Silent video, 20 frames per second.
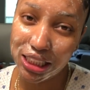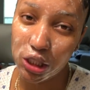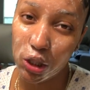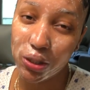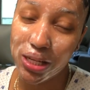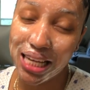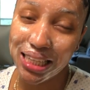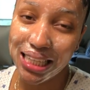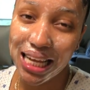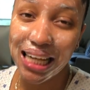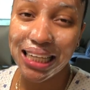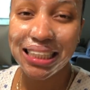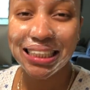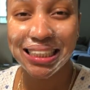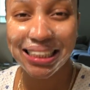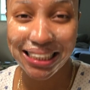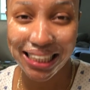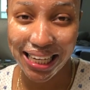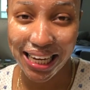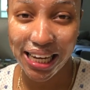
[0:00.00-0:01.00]
So let that
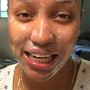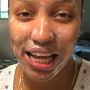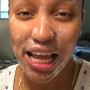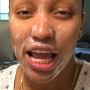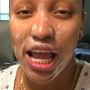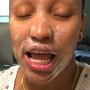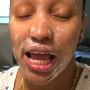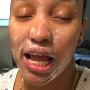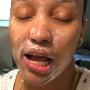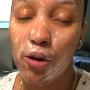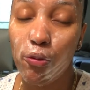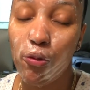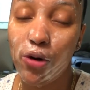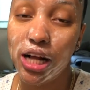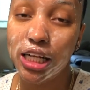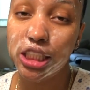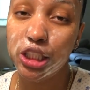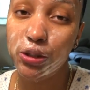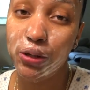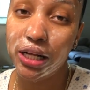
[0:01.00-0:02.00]
sit, and
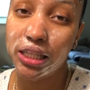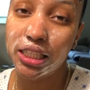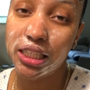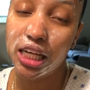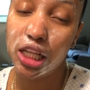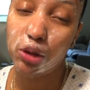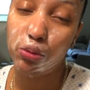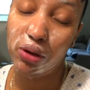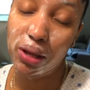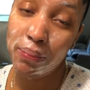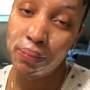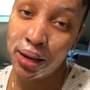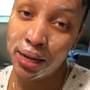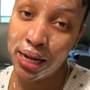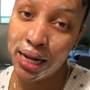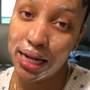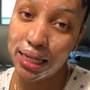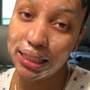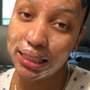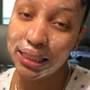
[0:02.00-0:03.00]
once you get to the 3
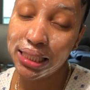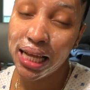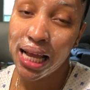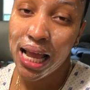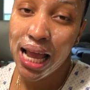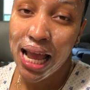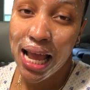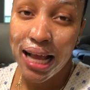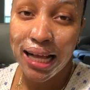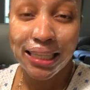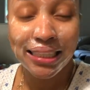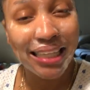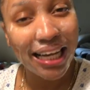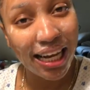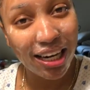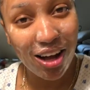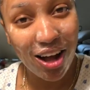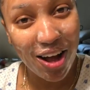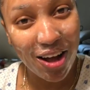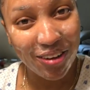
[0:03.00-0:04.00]
minutes, take
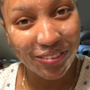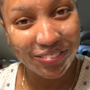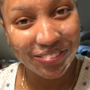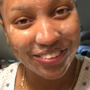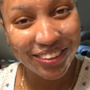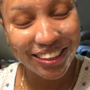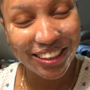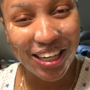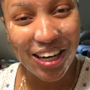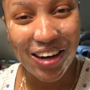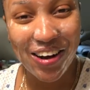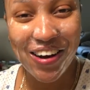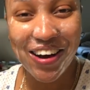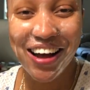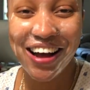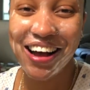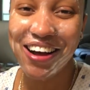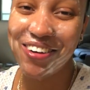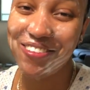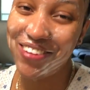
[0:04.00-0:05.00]
it off. So
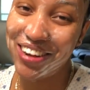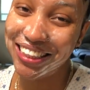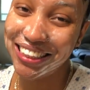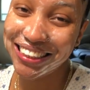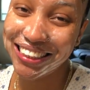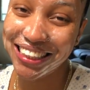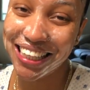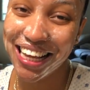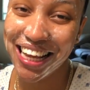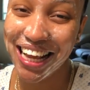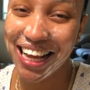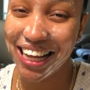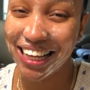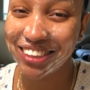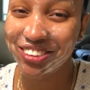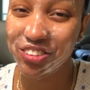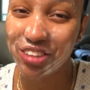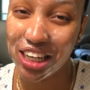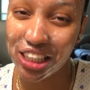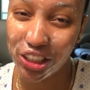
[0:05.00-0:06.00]
once
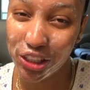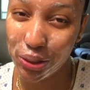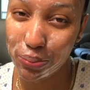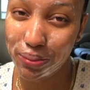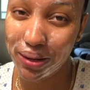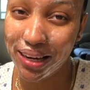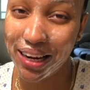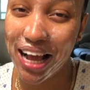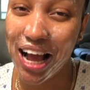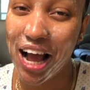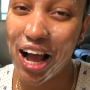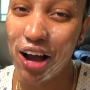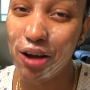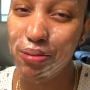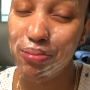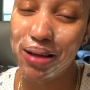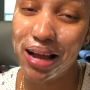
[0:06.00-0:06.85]
it's dried a little bit, I'll be